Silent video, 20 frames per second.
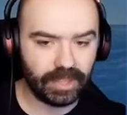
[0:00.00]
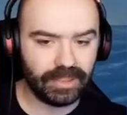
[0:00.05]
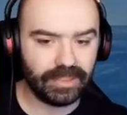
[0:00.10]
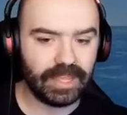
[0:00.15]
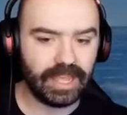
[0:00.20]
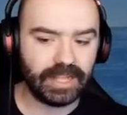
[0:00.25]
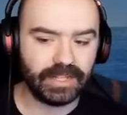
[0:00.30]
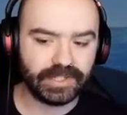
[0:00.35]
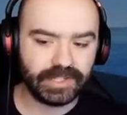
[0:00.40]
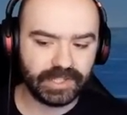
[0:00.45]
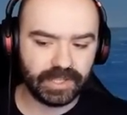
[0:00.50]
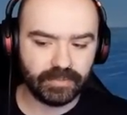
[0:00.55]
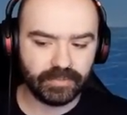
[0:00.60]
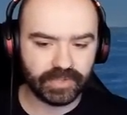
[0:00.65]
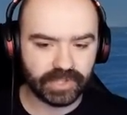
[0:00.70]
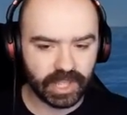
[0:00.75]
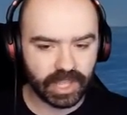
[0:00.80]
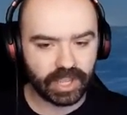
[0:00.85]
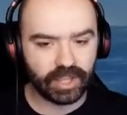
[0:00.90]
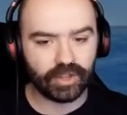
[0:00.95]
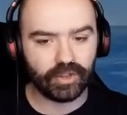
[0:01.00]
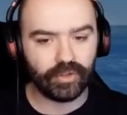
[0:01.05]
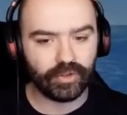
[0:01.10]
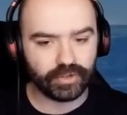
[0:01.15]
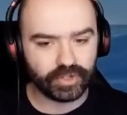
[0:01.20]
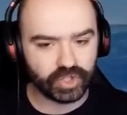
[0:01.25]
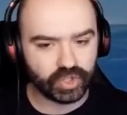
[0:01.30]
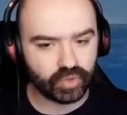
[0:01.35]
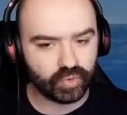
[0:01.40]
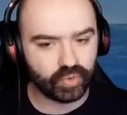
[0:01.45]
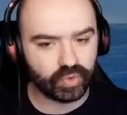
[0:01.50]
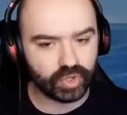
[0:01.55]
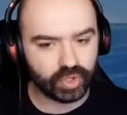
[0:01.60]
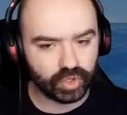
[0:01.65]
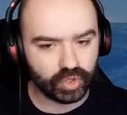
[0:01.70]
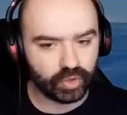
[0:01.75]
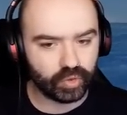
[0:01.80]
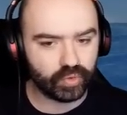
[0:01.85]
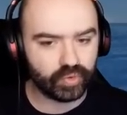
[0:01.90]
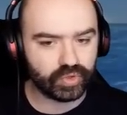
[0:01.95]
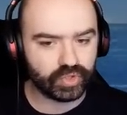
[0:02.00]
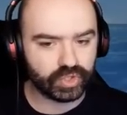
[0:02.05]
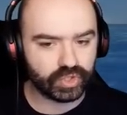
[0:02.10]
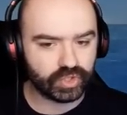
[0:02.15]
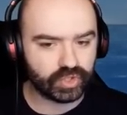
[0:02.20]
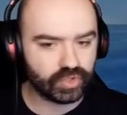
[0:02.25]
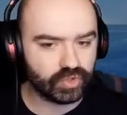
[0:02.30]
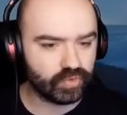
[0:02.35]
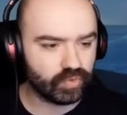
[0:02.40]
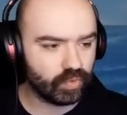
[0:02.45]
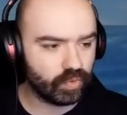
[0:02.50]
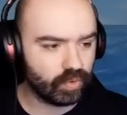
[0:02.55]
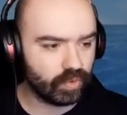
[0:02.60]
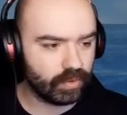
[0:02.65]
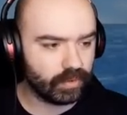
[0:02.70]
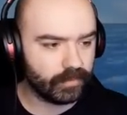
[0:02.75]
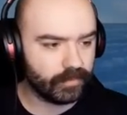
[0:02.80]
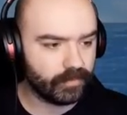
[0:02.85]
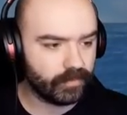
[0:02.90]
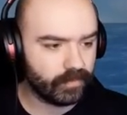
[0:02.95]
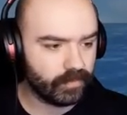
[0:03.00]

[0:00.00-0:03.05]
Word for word: That seems like a logical conclusion to draw.